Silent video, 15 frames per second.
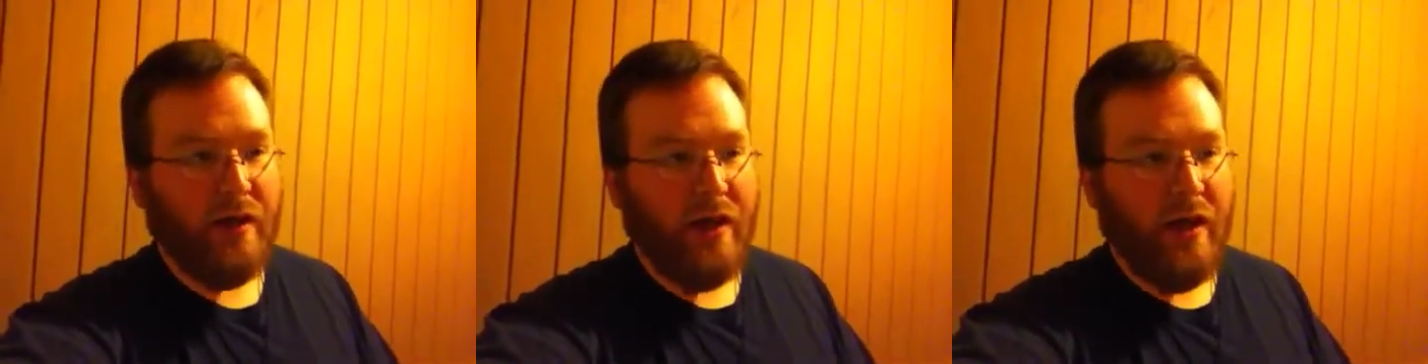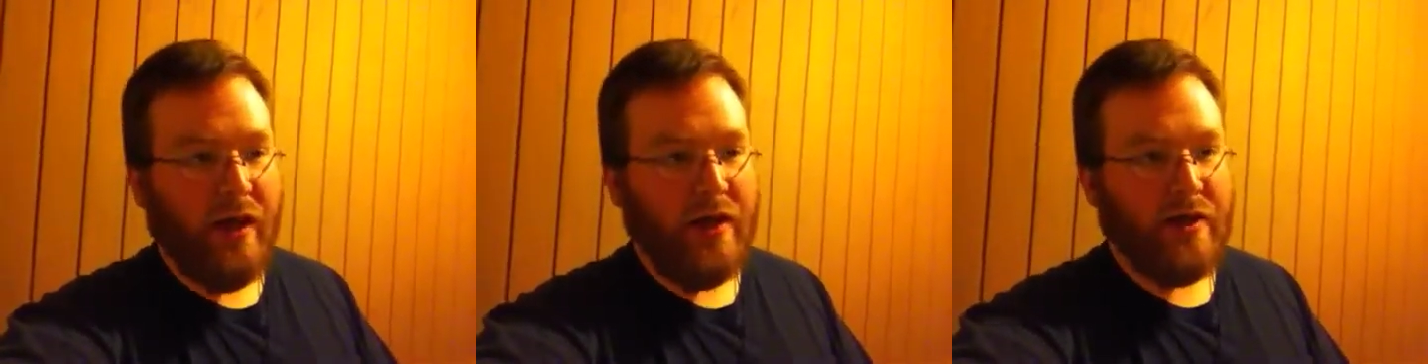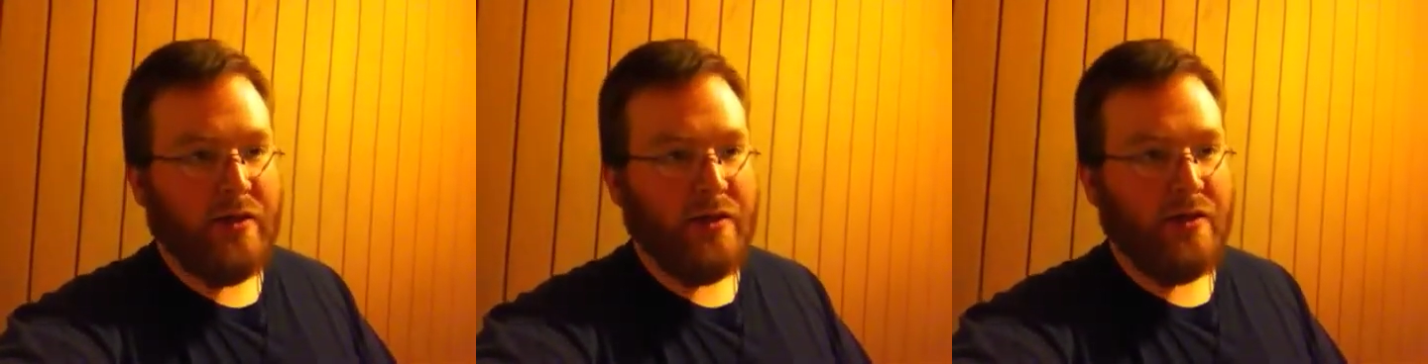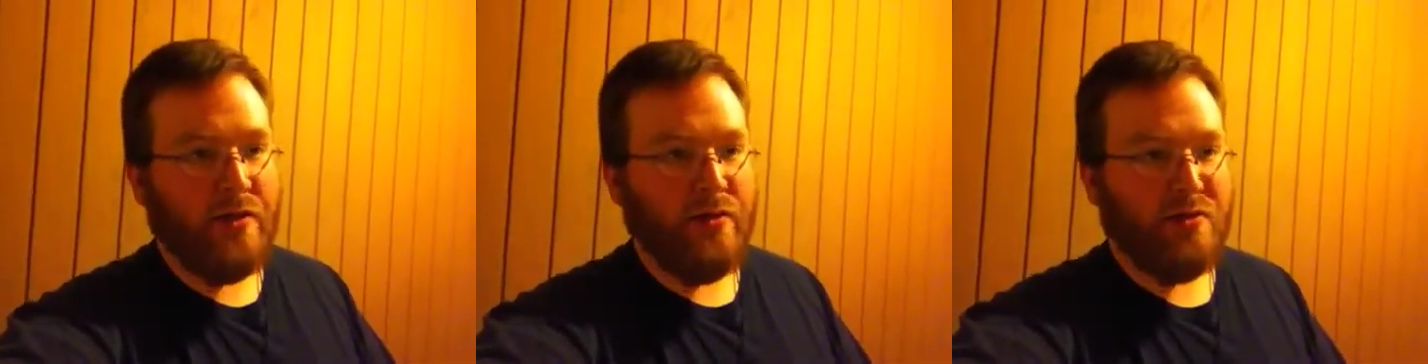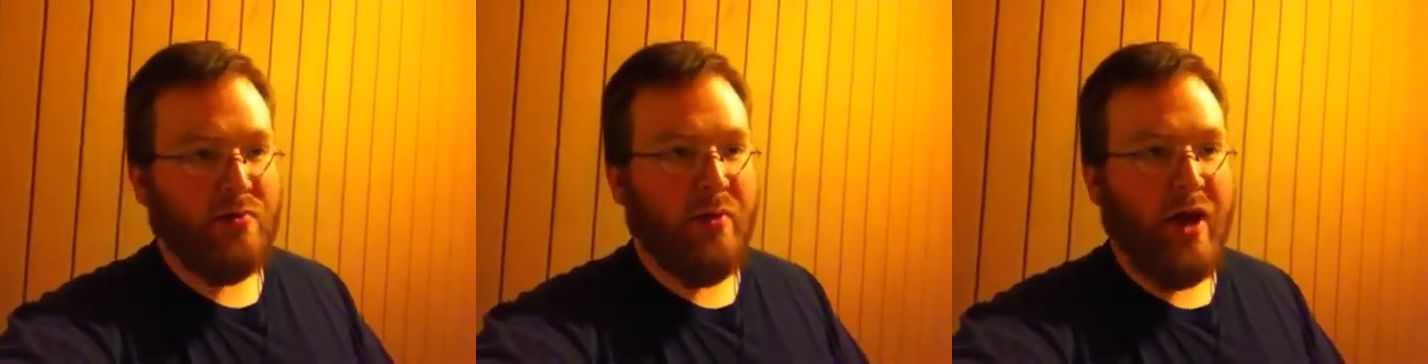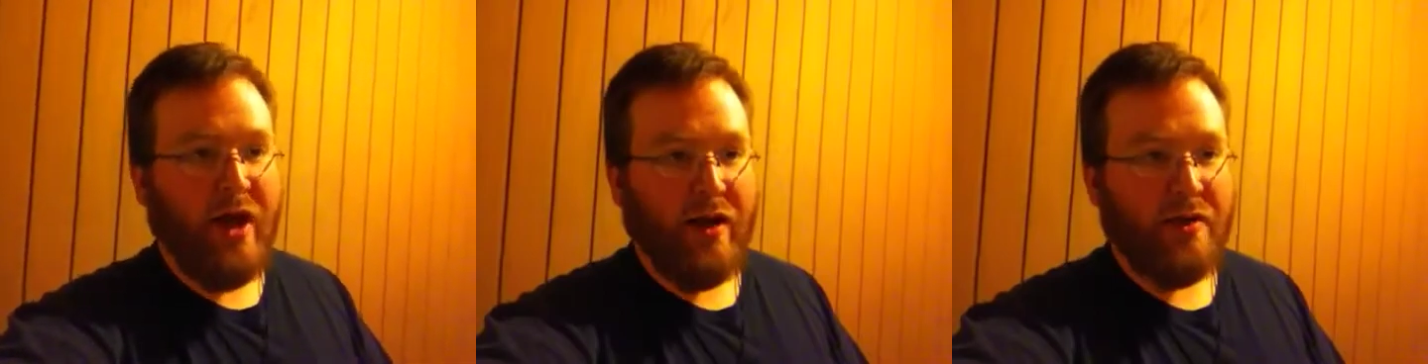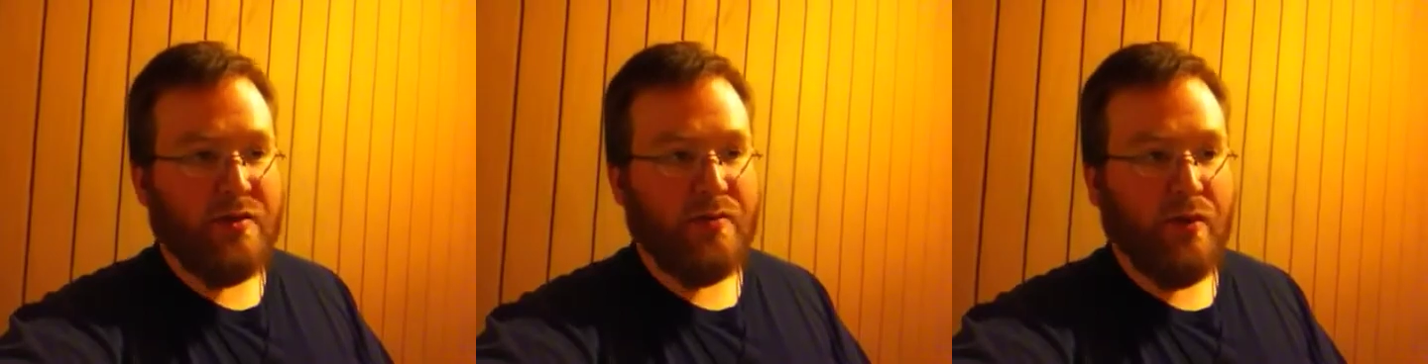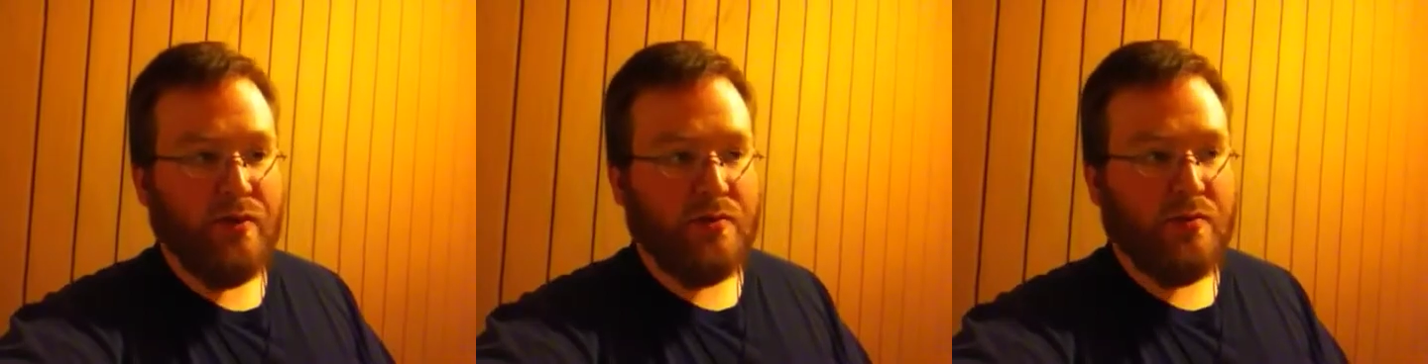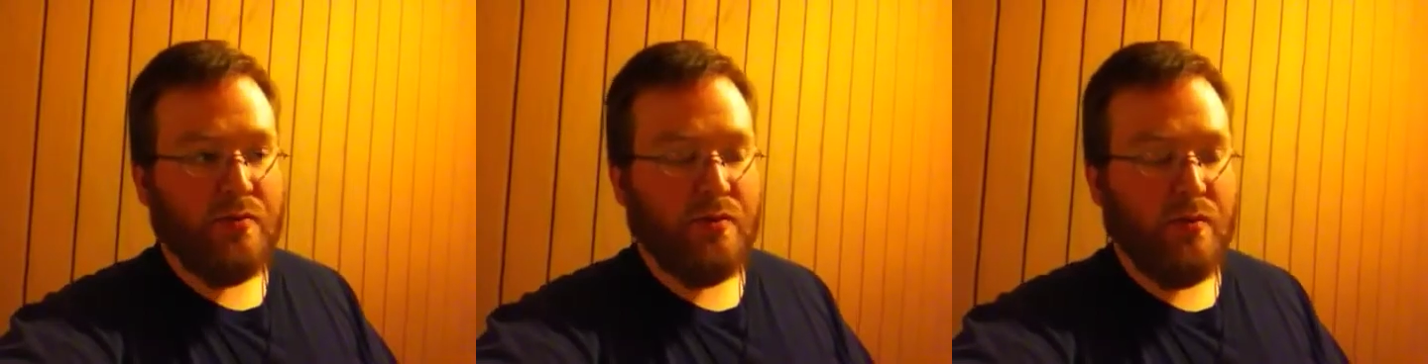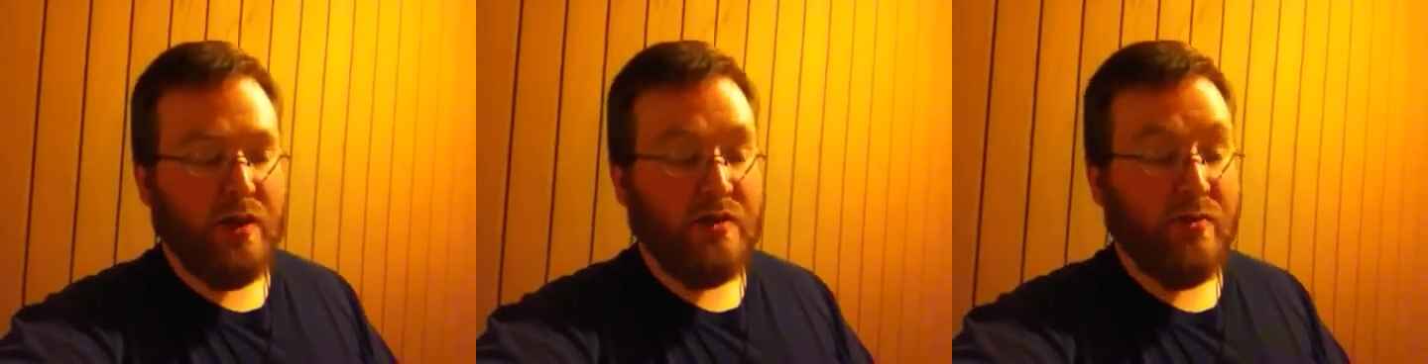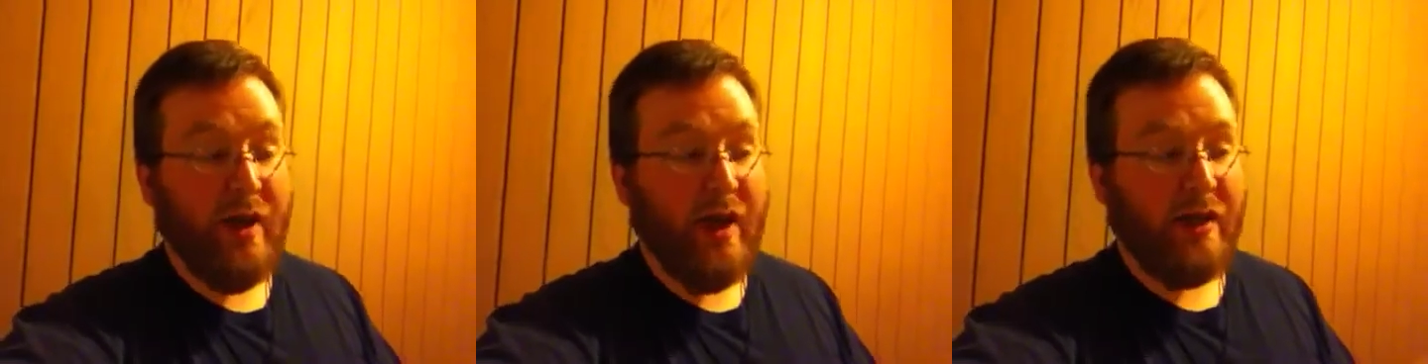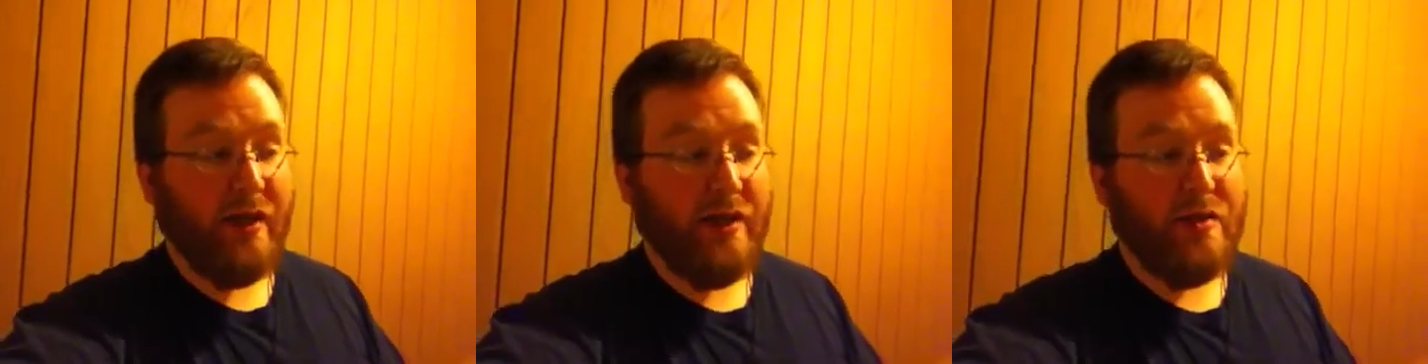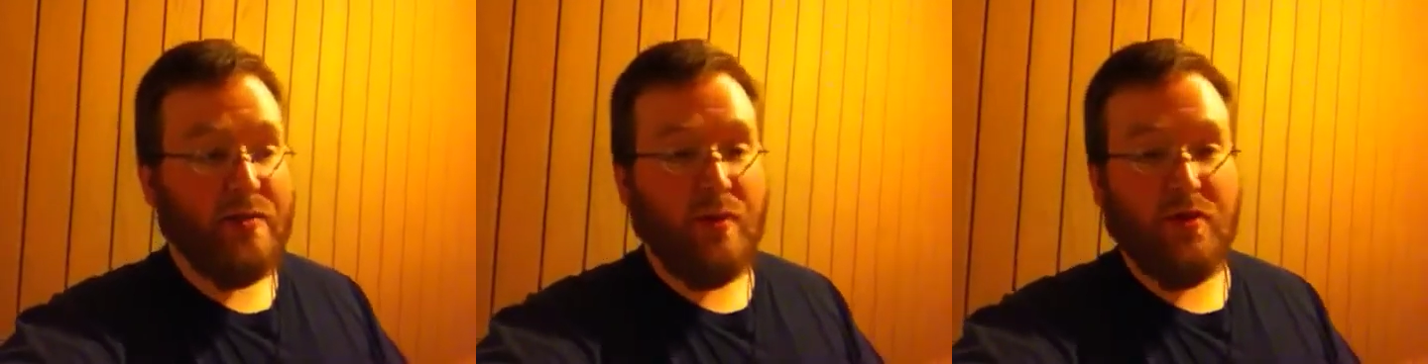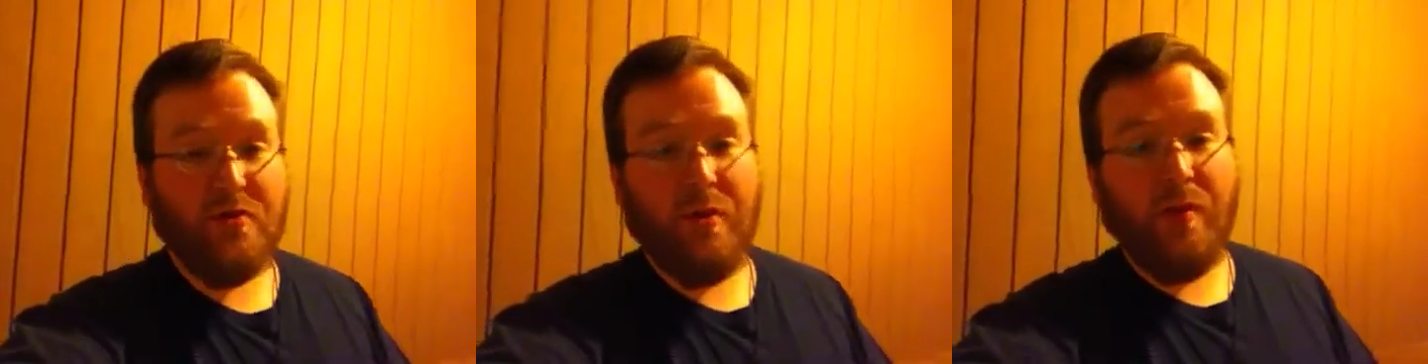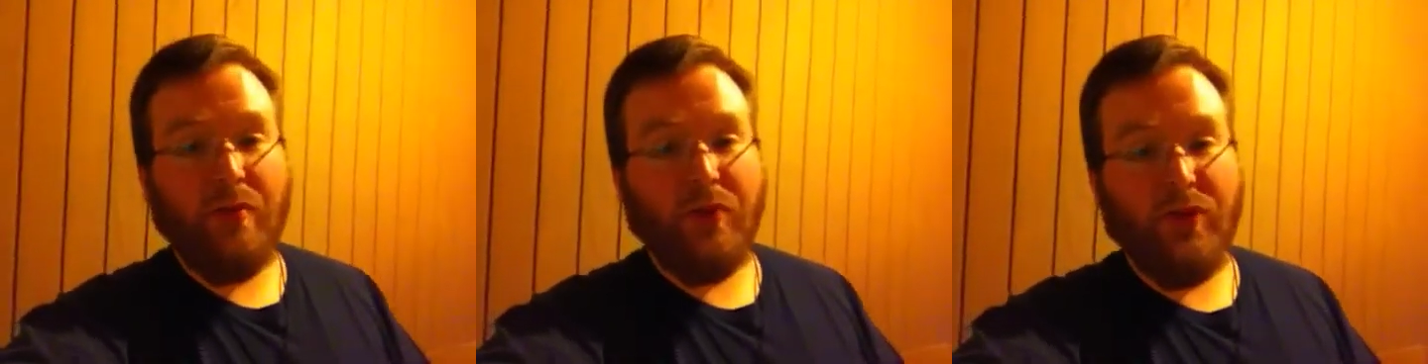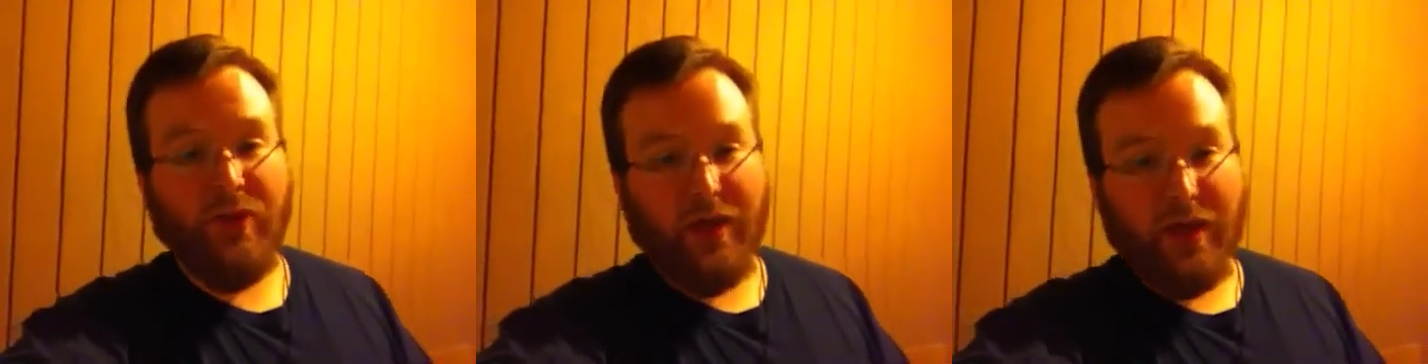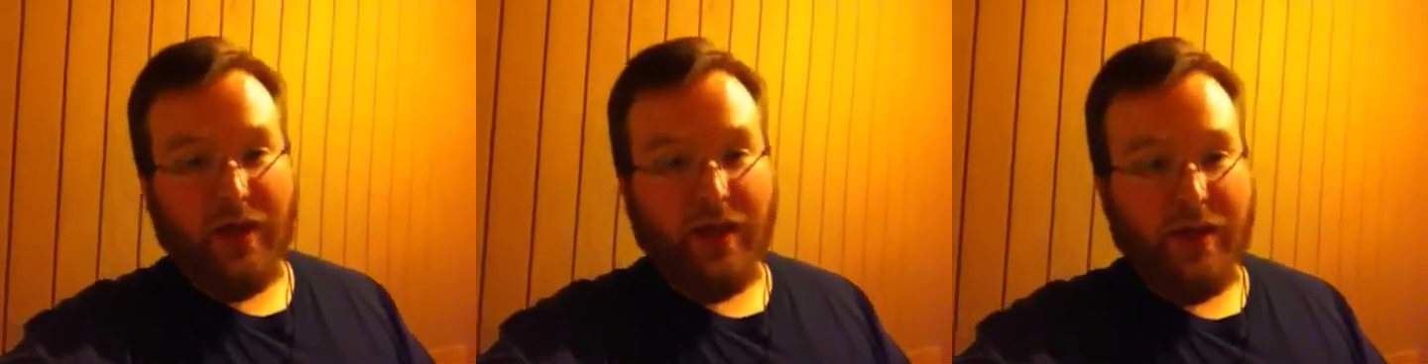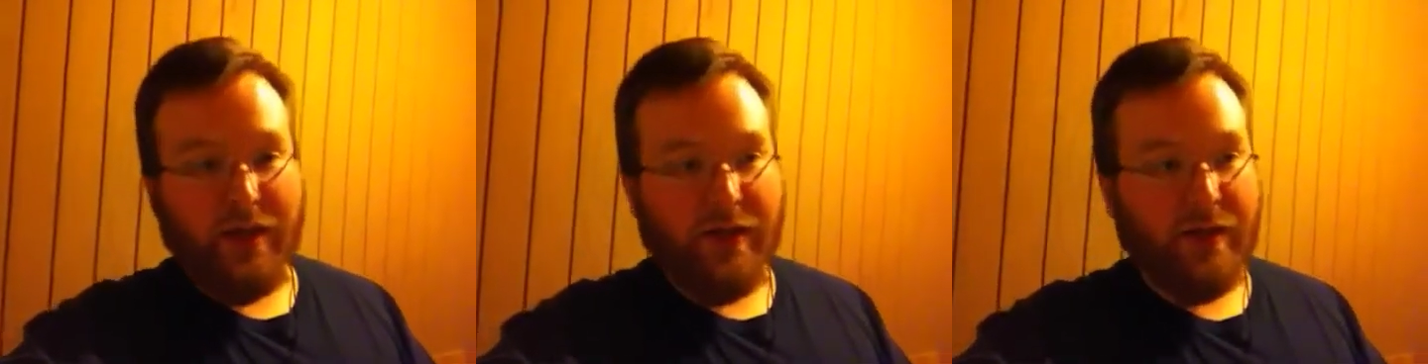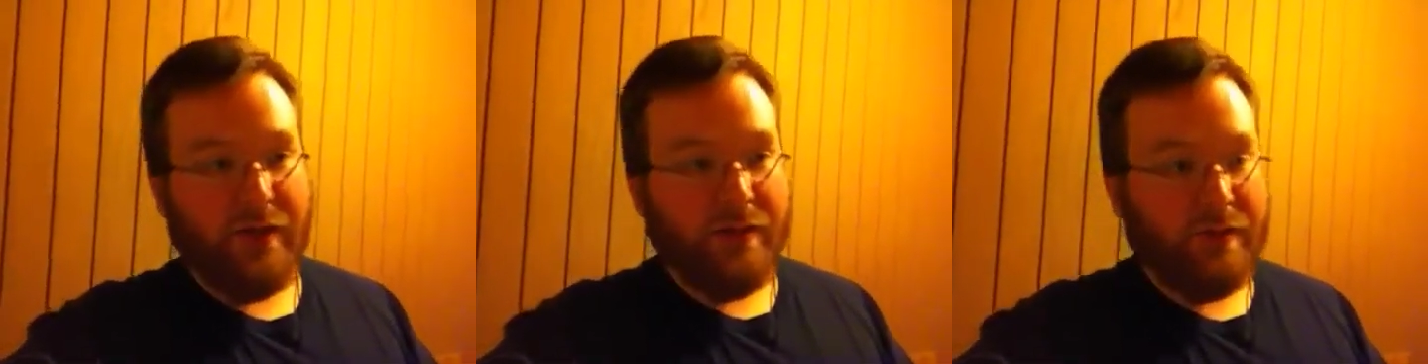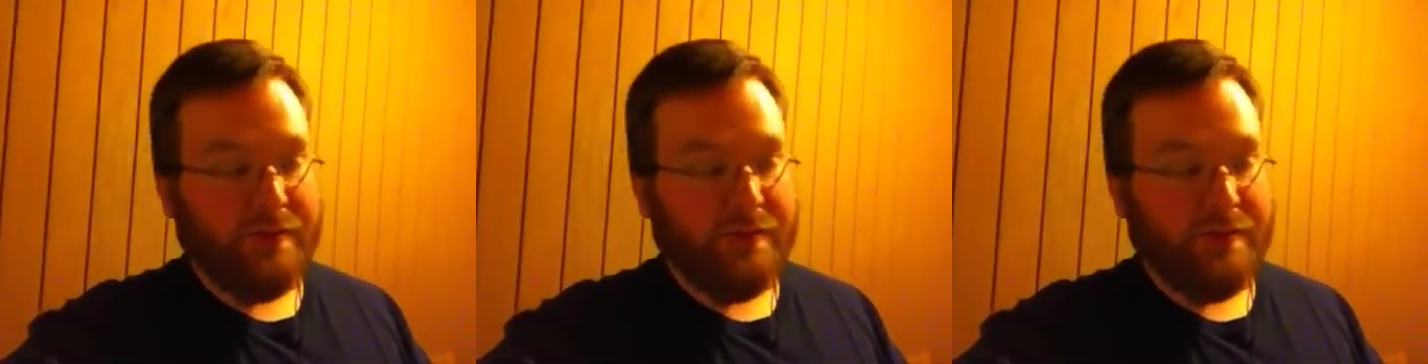he didn't do as badly as most people think he did.